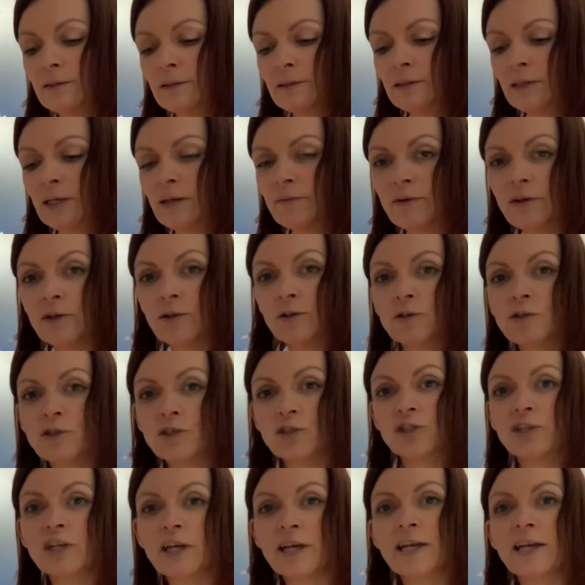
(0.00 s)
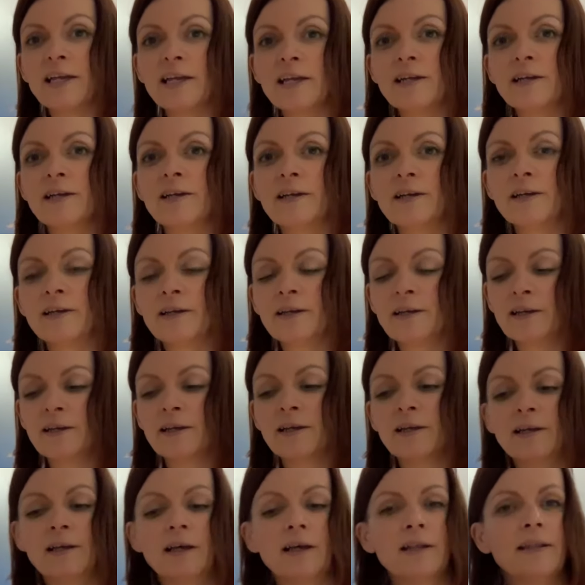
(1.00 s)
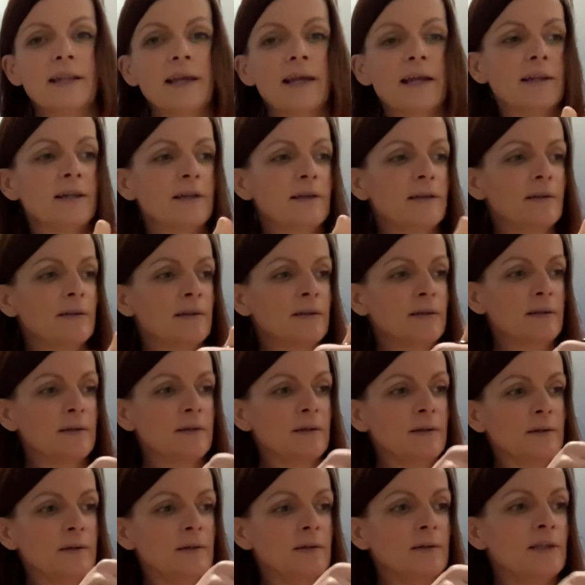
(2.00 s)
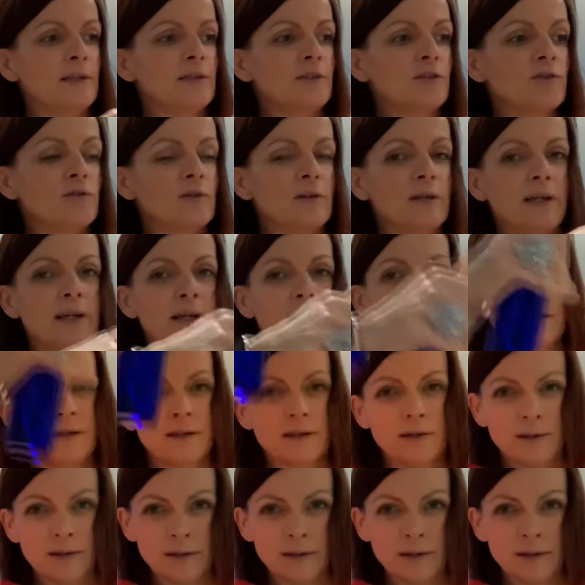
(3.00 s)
give it a good shake, and then literally